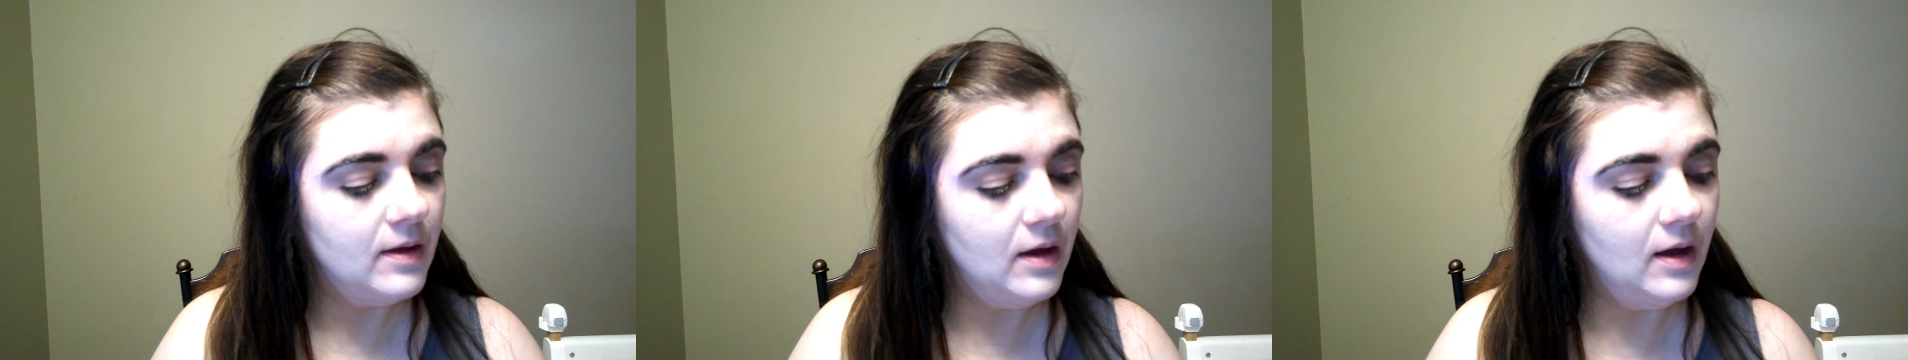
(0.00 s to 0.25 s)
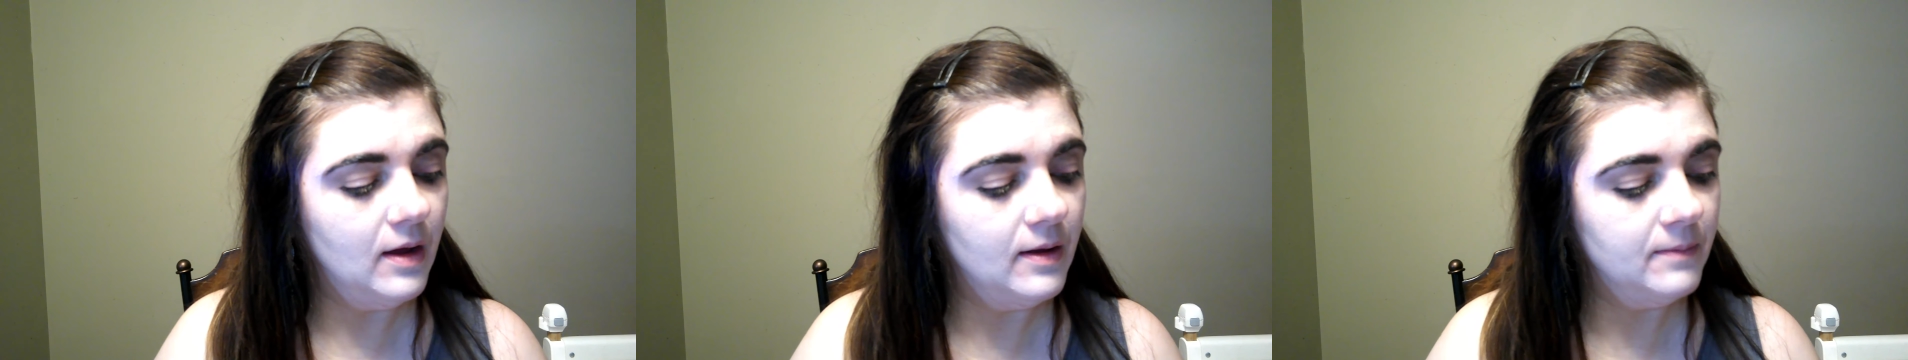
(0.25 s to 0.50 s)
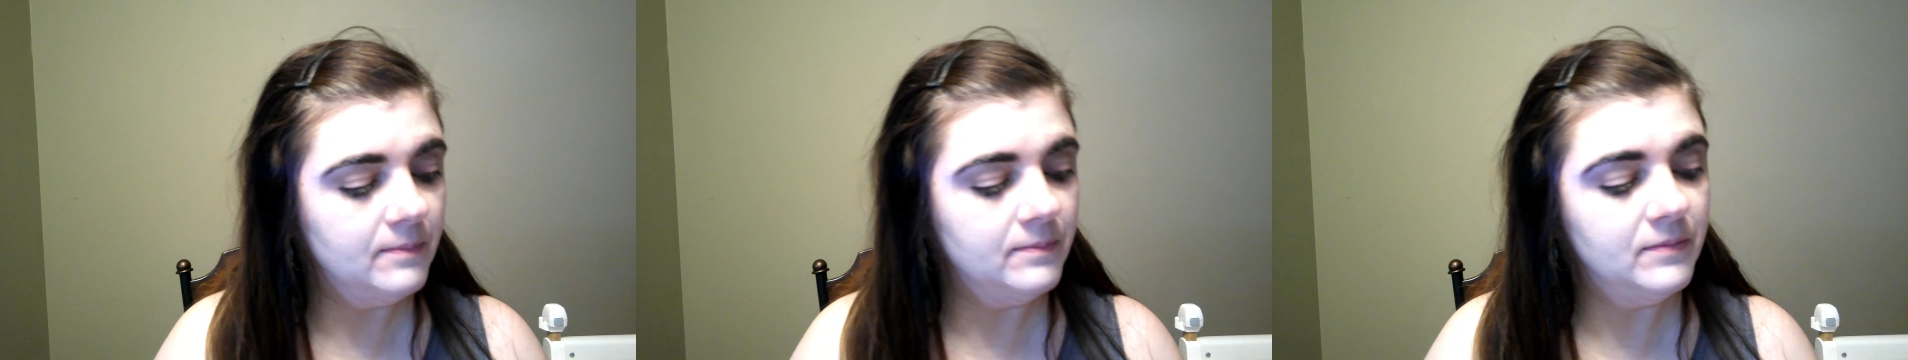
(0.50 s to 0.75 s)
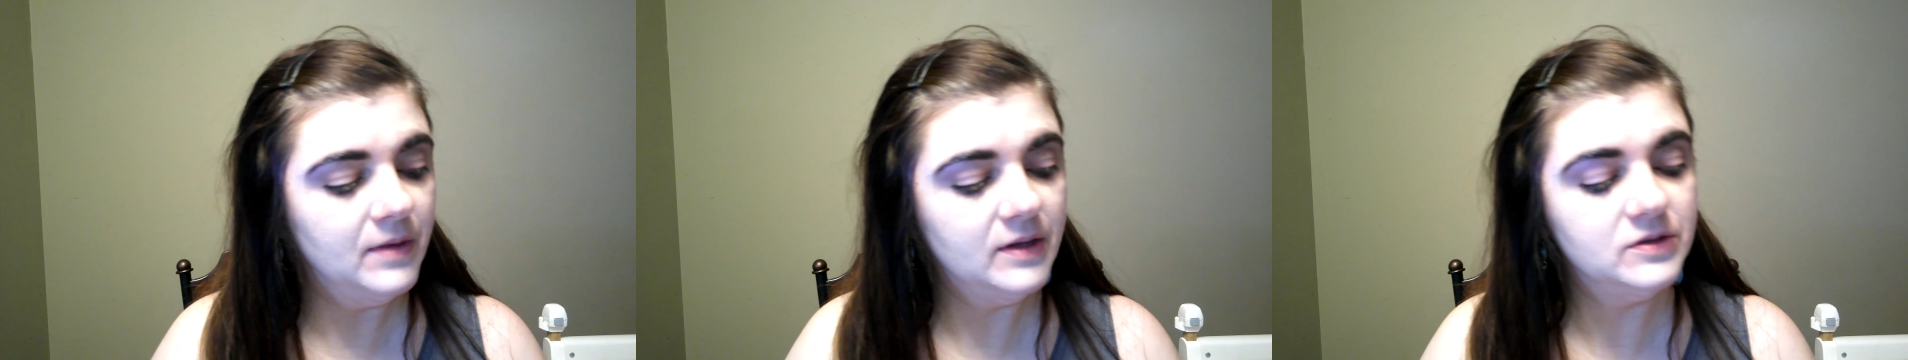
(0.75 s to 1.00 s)

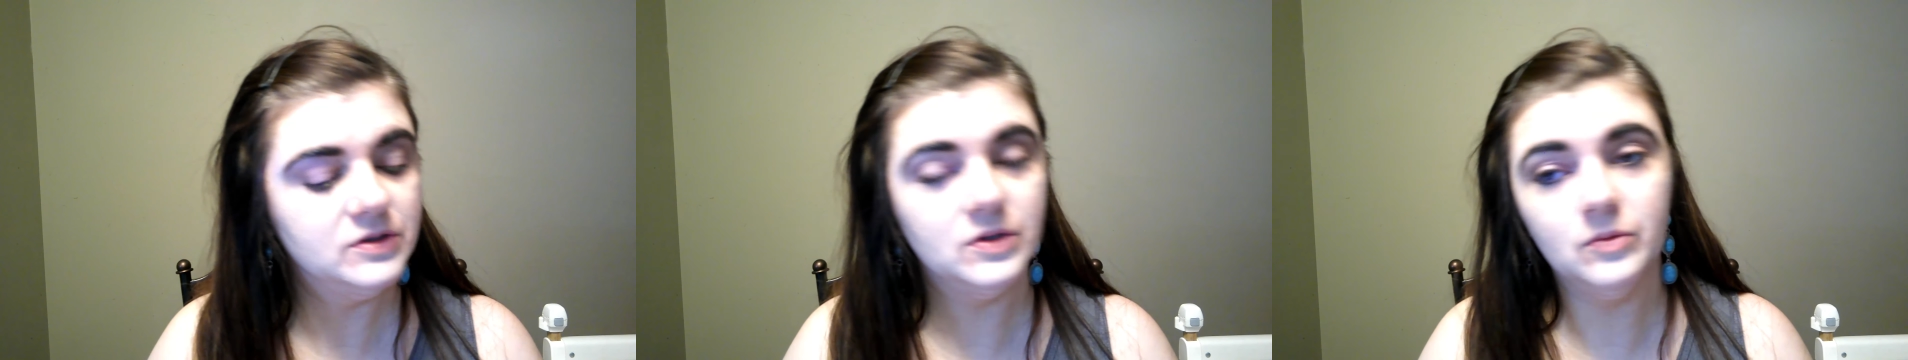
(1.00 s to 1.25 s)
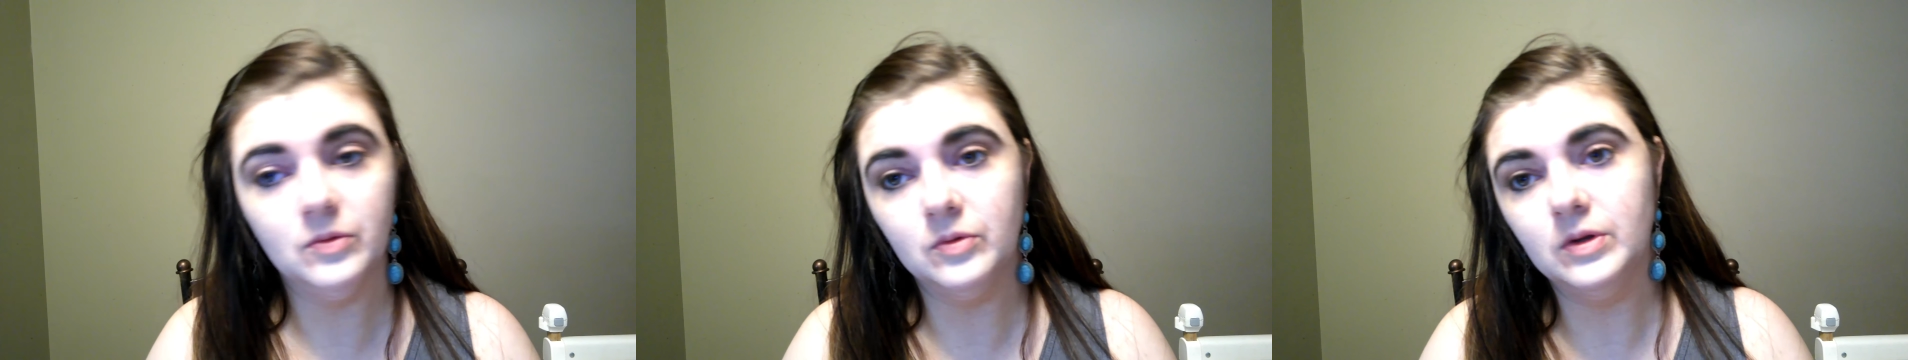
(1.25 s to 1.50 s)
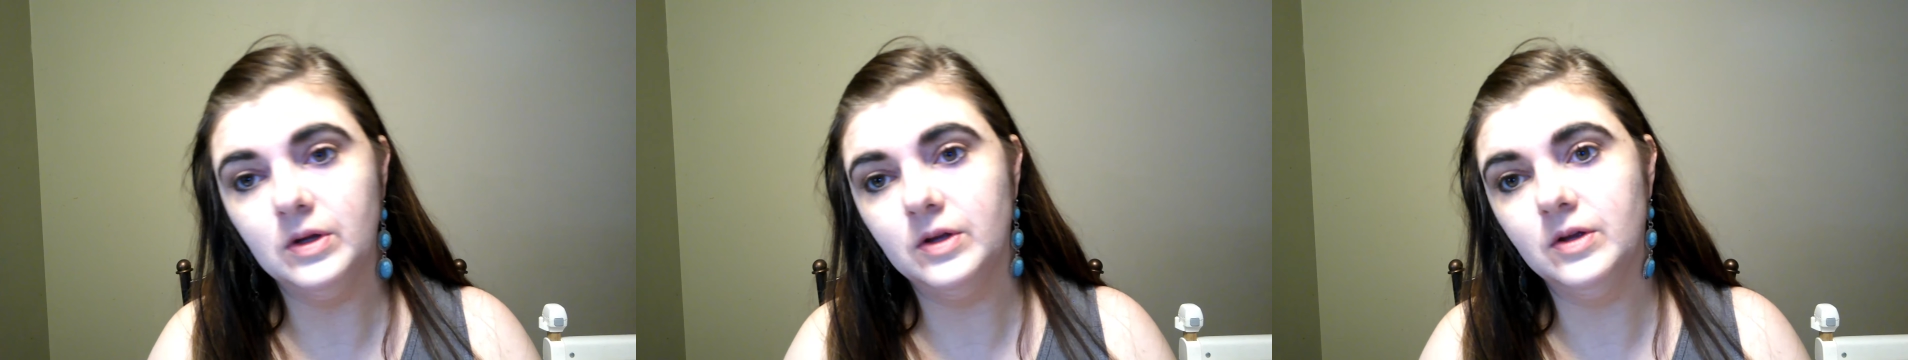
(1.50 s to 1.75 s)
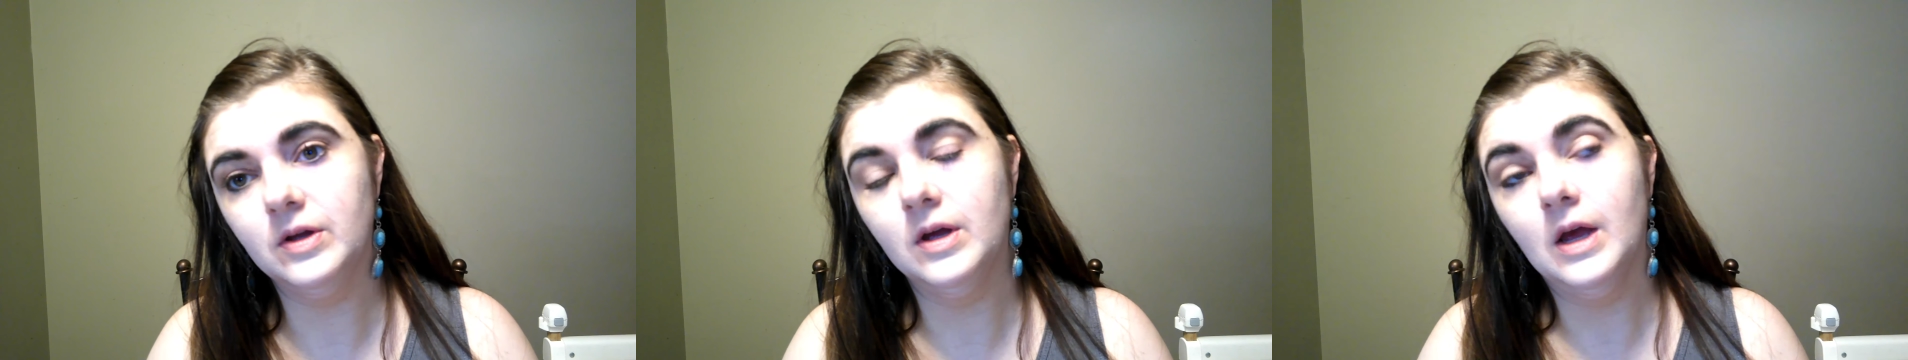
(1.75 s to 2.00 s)
And so
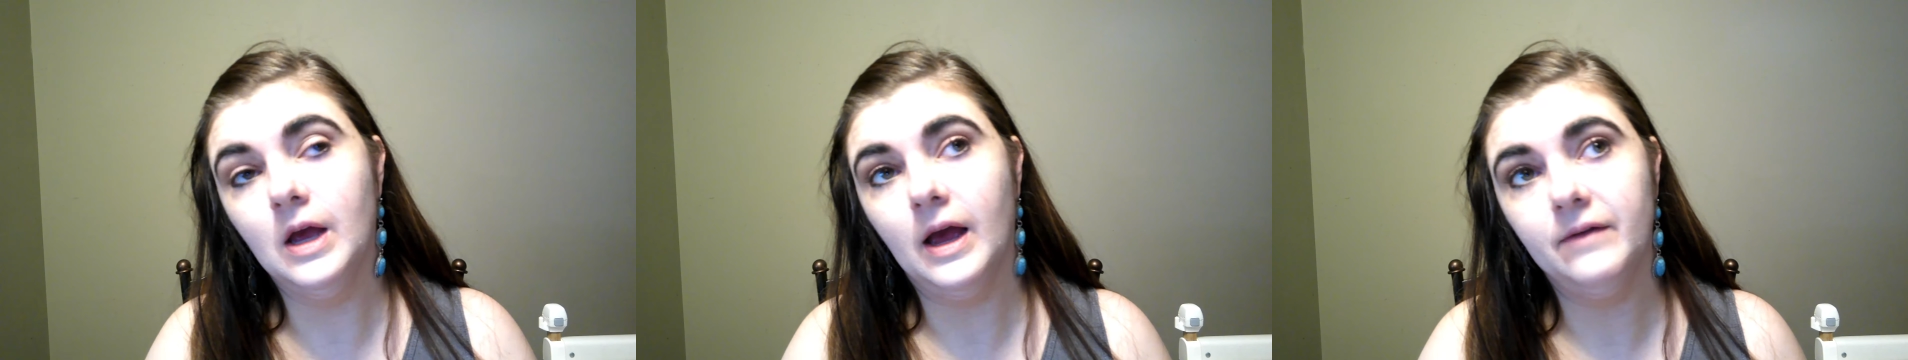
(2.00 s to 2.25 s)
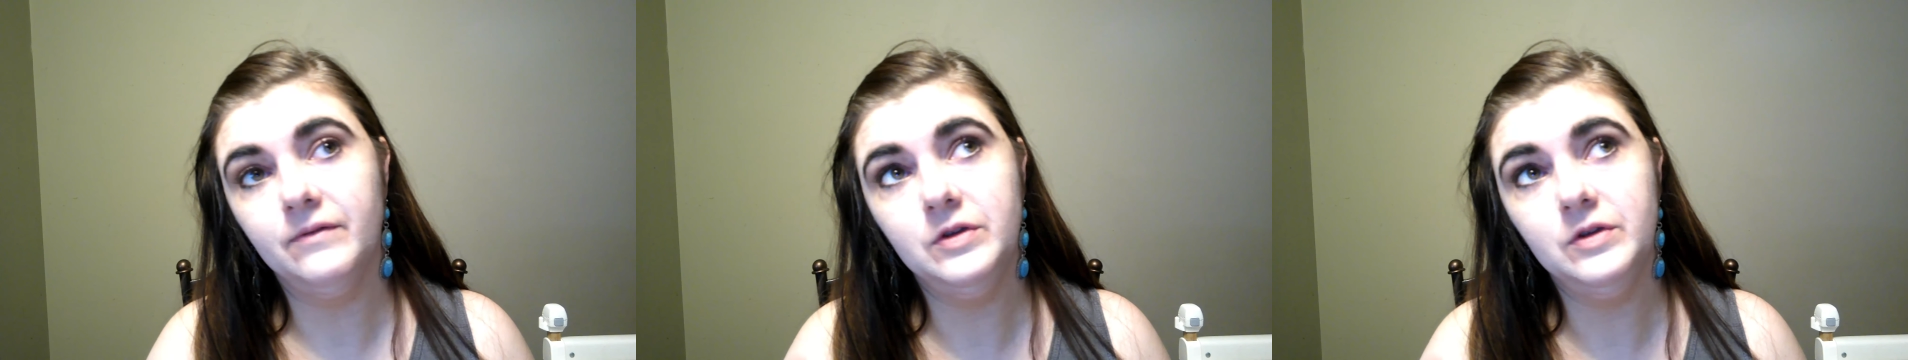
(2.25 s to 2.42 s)
I've